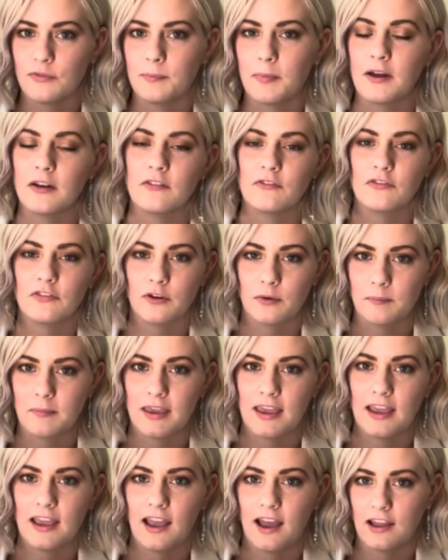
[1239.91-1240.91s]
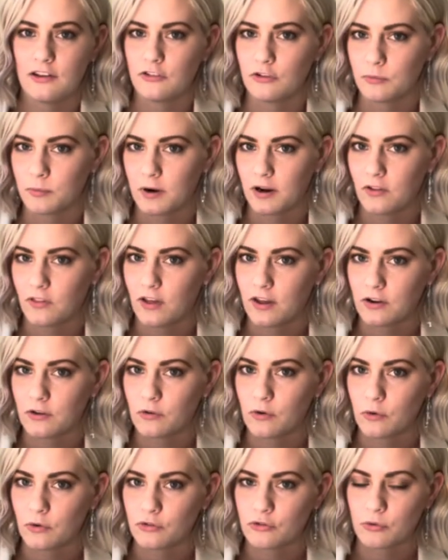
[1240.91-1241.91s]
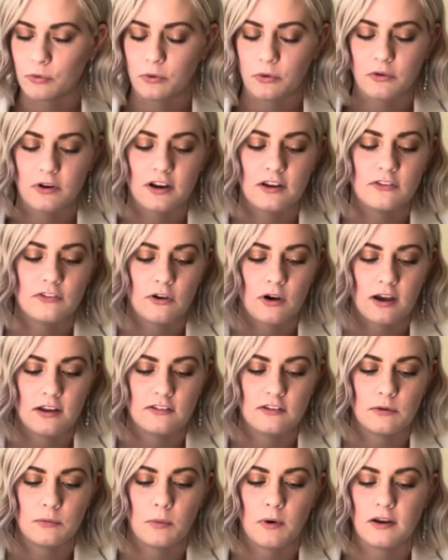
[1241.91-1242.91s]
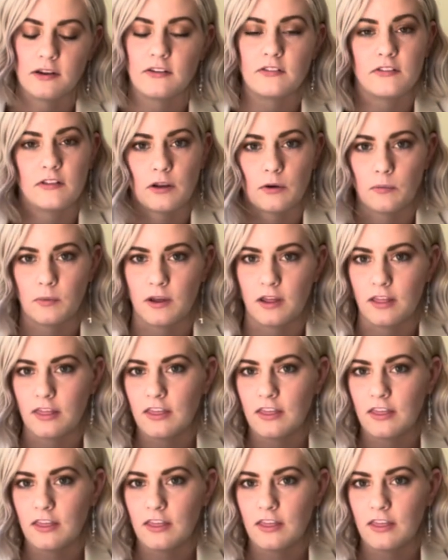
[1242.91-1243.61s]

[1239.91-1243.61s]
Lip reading: but for me, I do wear a lot of gold jewelry, so I did want to stick with